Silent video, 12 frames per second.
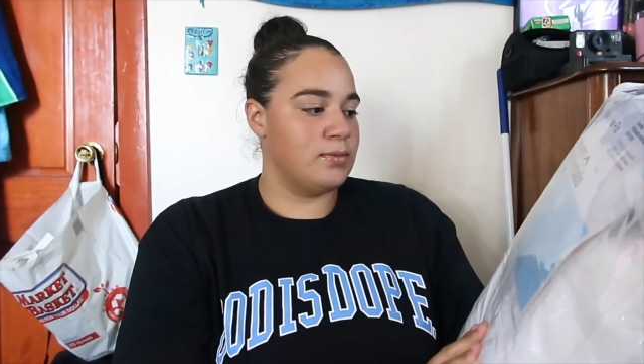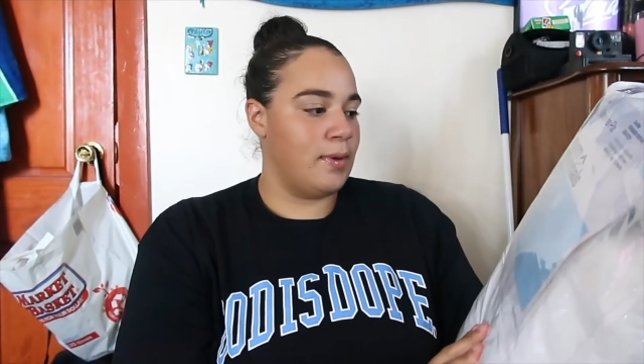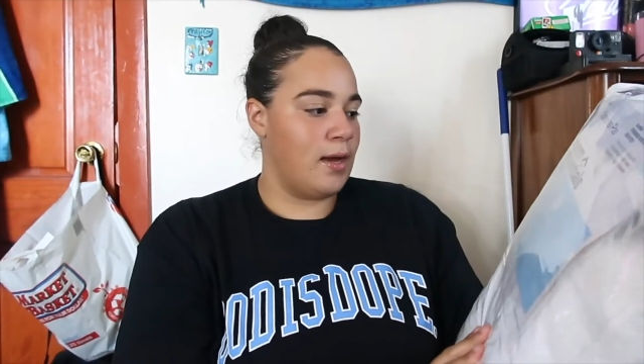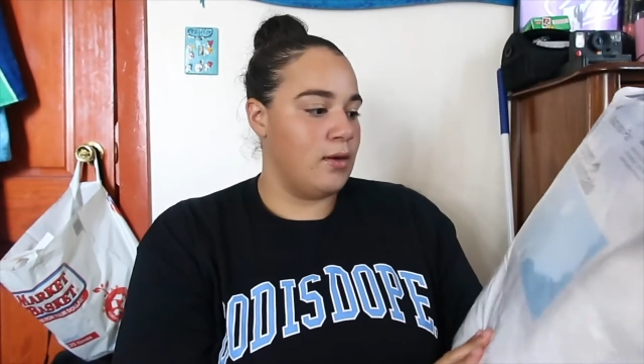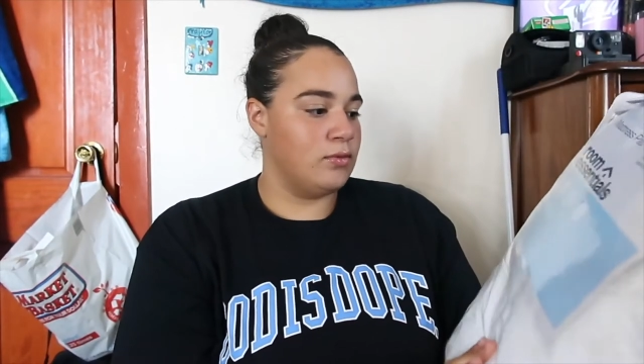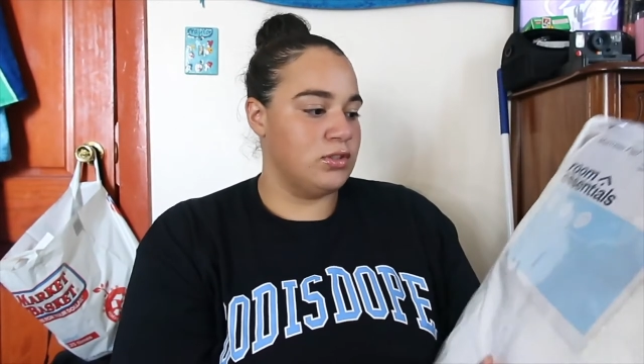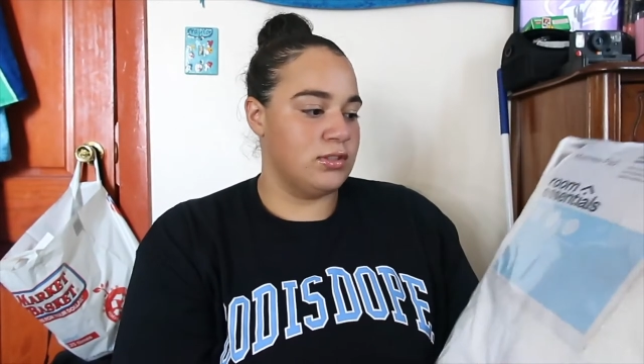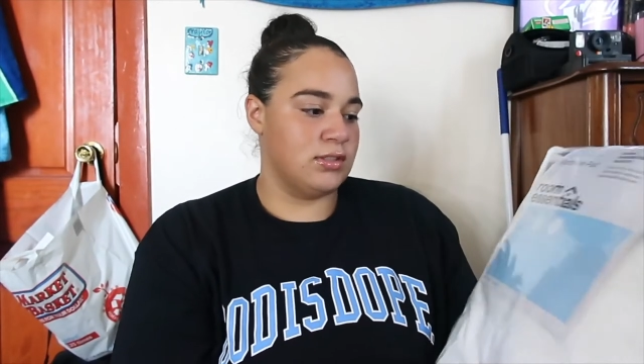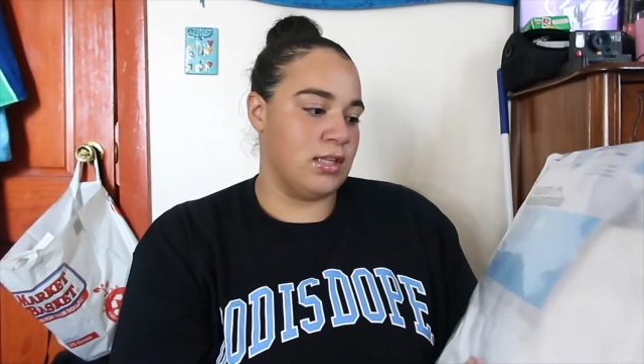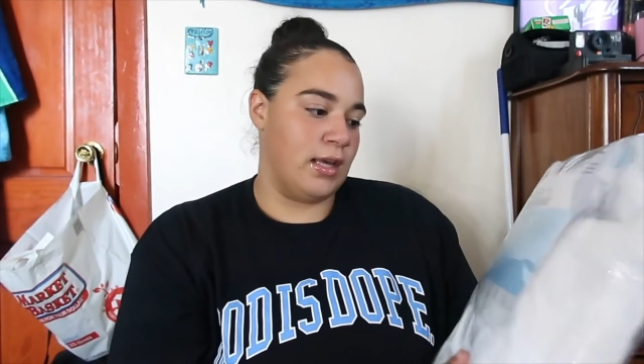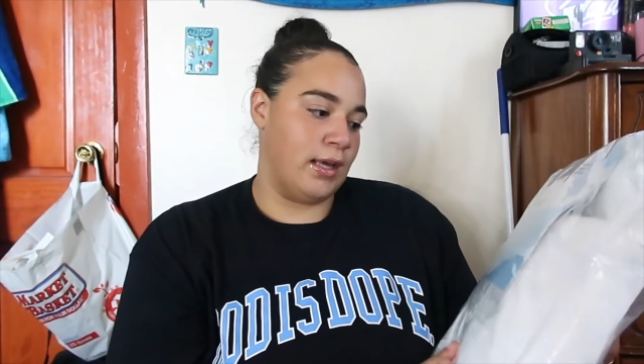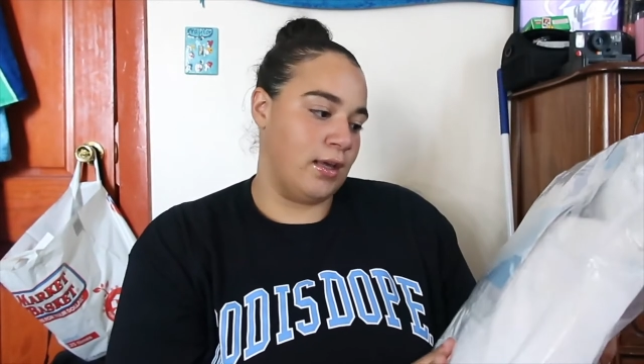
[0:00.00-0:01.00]
pad which is
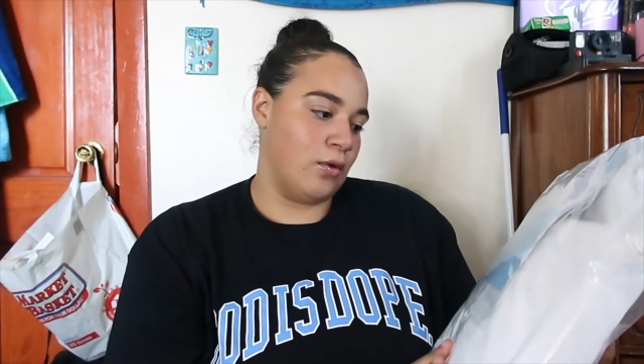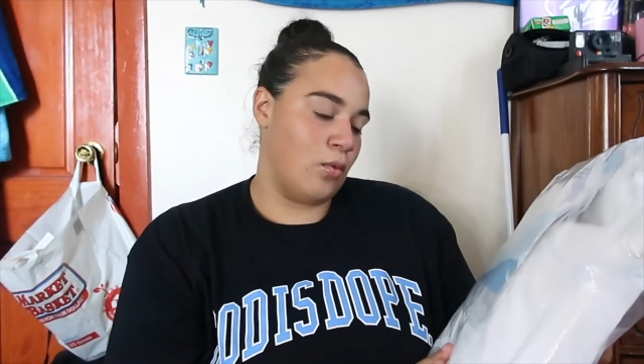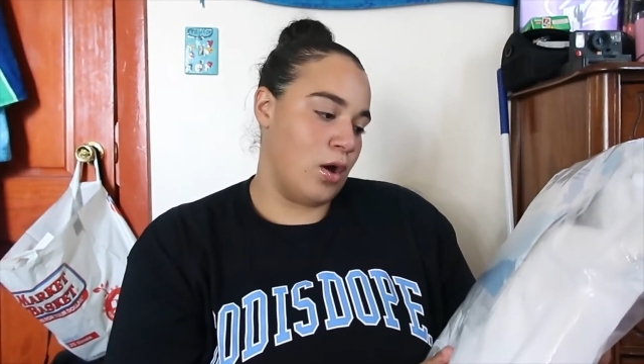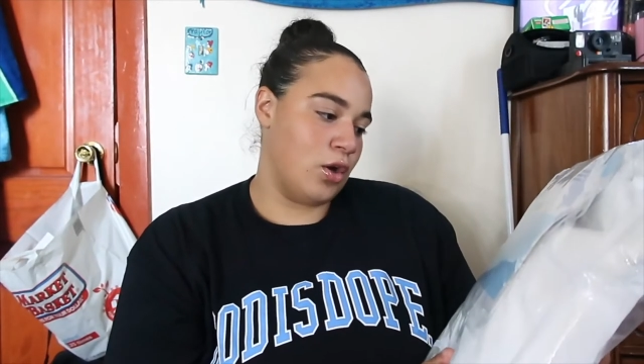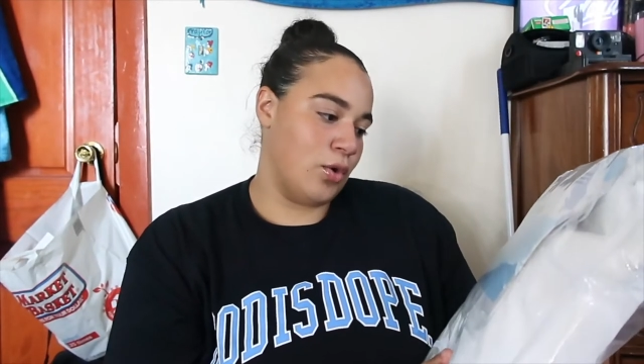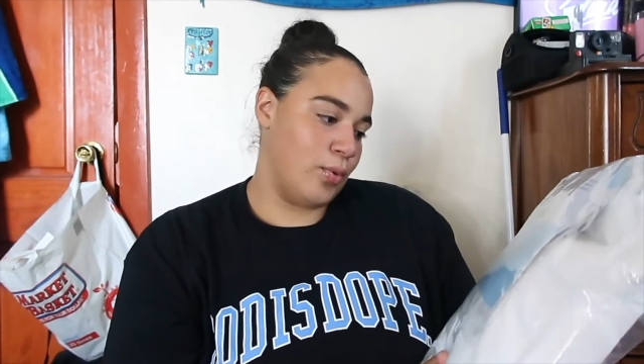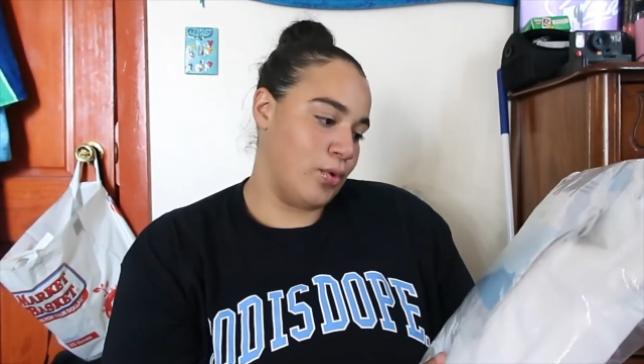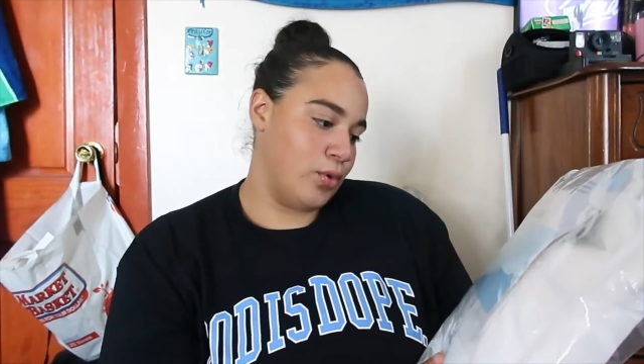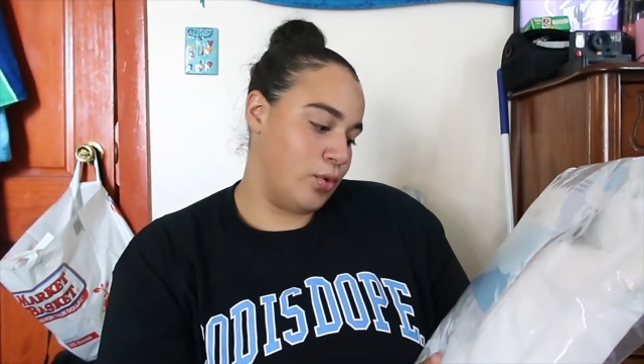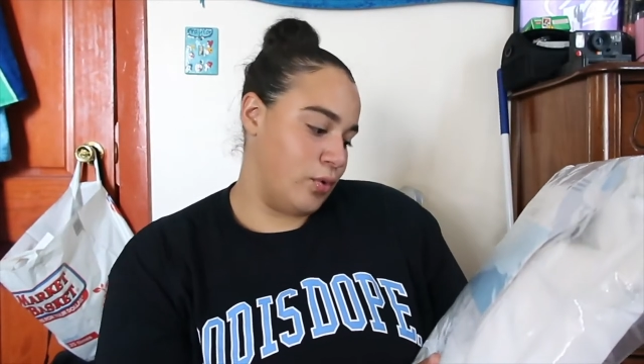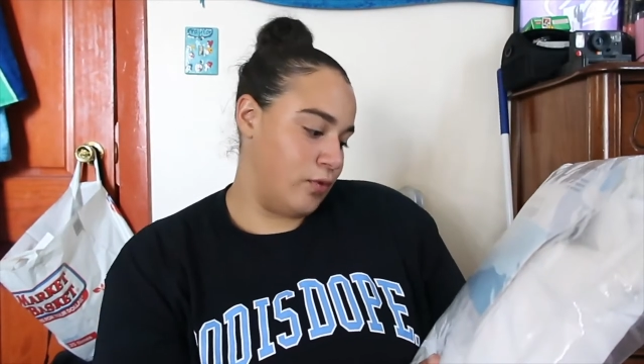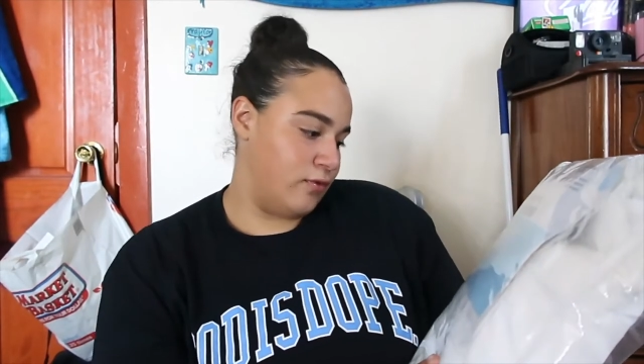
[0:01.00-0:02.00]
like
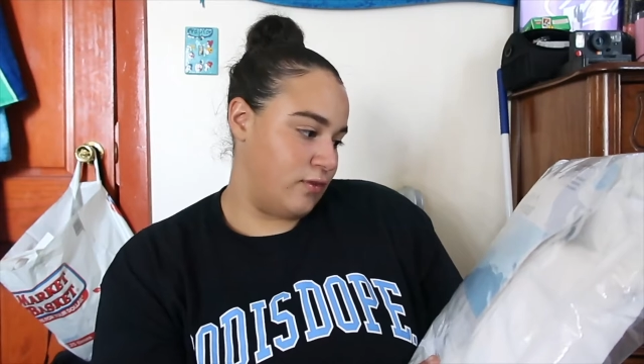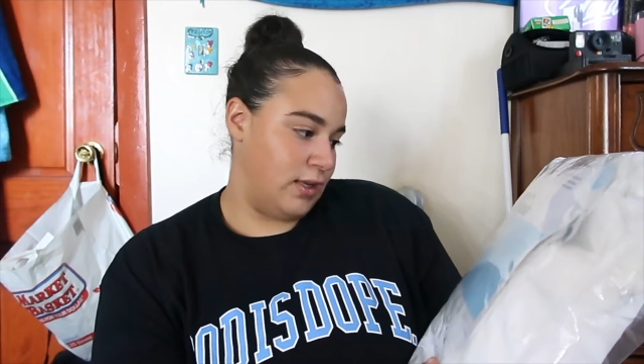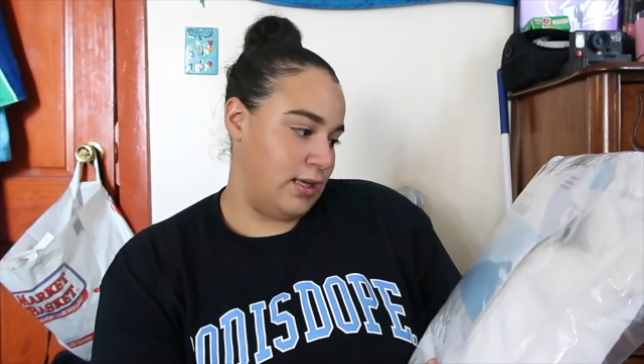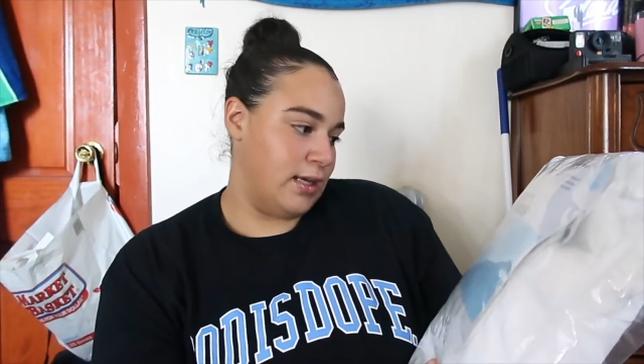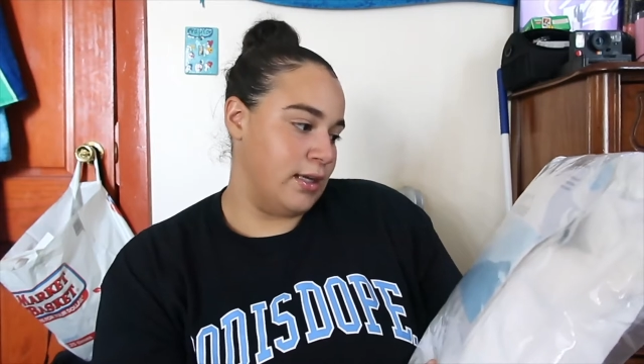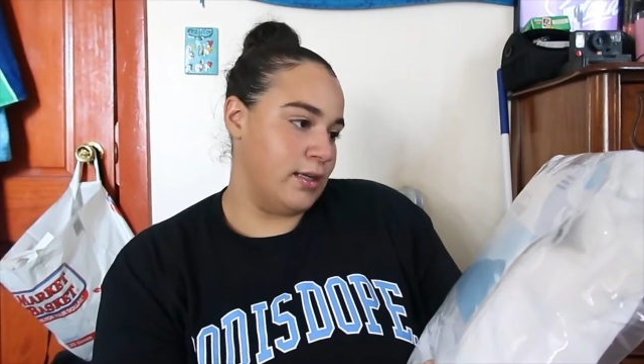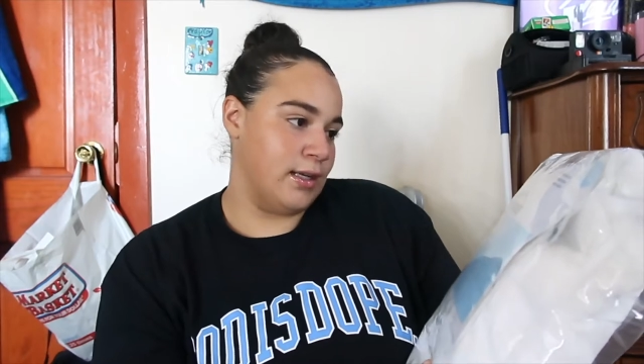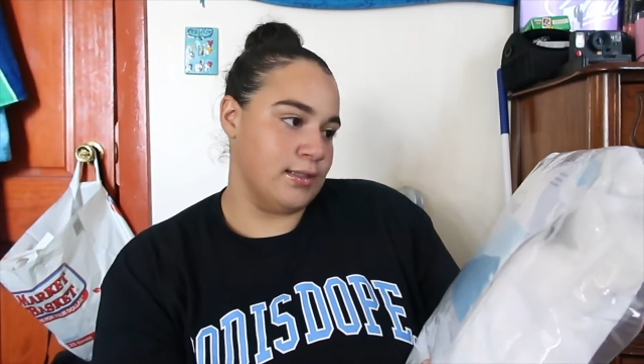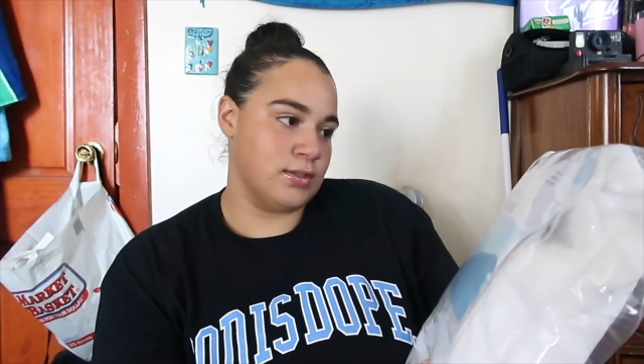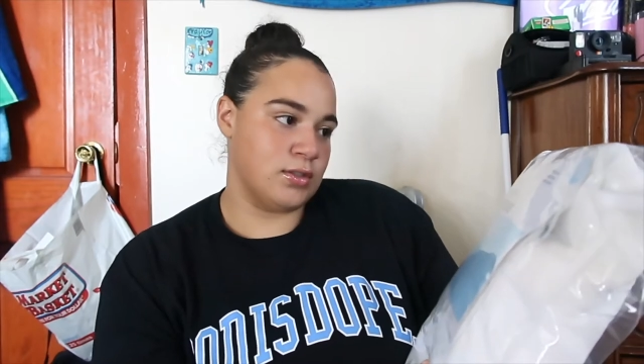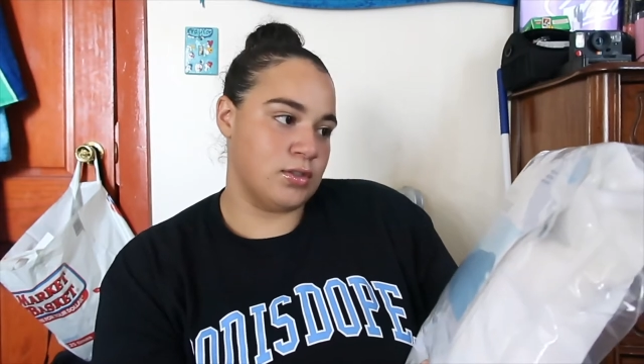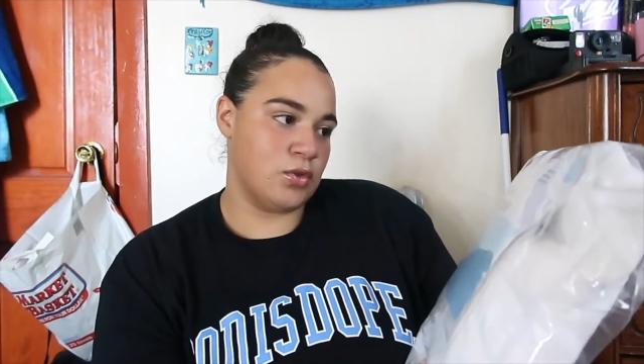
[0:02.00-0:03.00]
waterproof and it's